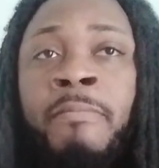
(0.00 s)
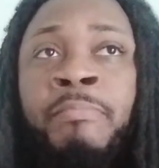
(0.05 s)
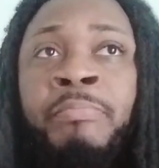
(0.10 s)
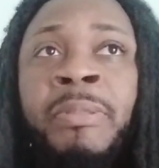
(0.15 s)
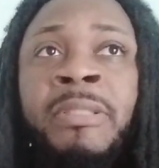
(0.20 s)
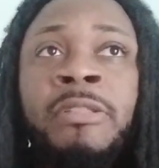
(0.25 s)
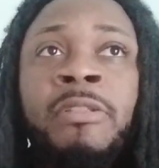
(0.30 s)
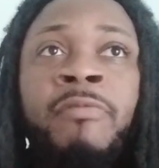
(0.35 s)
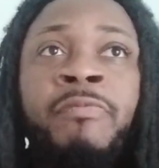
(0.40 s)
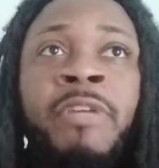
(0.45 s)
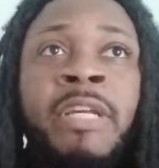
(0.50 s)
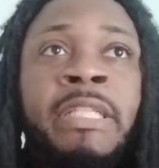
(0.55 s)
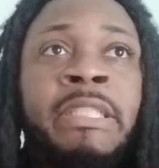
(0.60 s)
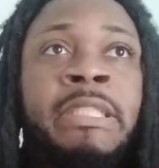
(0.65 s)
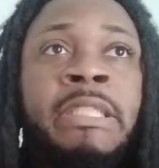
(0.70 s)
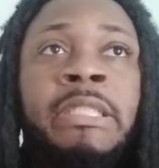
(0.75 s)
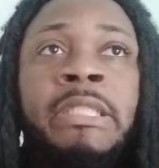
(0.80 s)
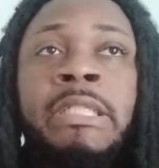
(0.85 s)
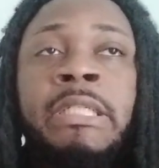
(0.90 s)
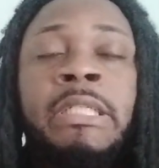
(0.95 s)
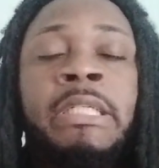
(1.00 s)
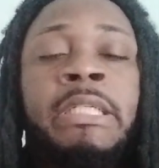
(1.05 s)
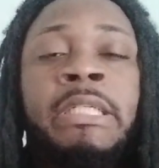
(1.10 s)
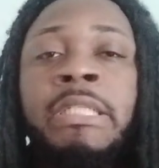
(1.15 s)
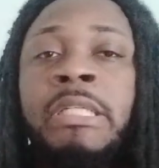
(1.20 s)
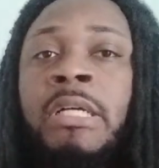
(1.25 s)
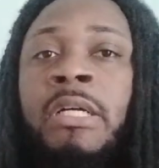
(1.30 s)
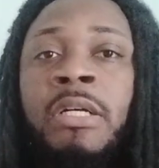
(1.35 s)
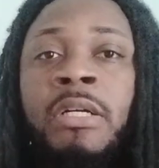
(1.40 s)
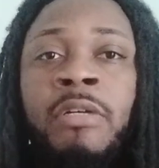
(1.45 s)
Pennsylvania,
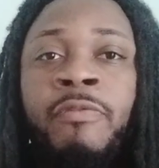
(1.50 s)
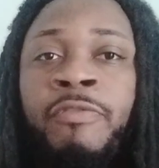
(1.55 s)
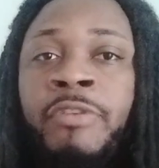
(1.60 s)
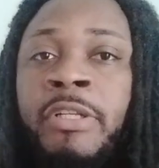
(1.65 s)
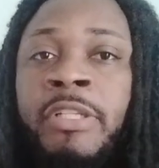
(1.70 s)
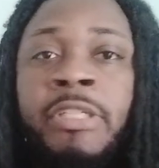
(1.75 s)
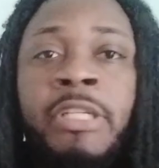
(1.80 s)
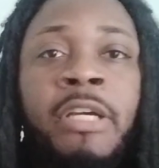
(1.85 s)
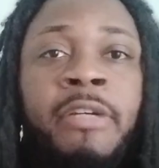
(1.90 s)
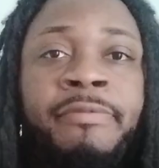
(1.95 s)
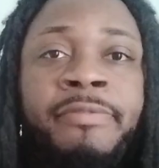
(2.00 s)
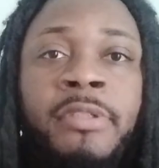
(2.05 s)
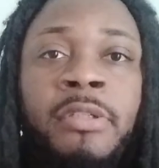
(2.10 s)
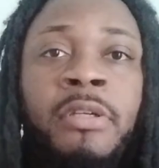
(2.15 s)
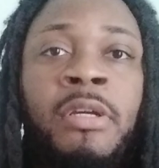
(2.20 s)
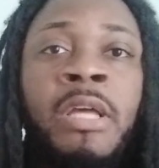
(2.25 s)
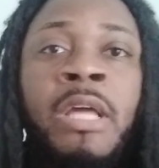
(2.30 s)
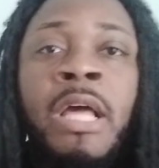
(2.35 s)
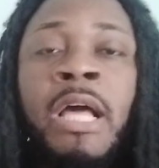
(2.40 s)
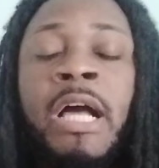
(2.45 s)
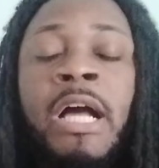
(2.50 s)
and Philadelphia.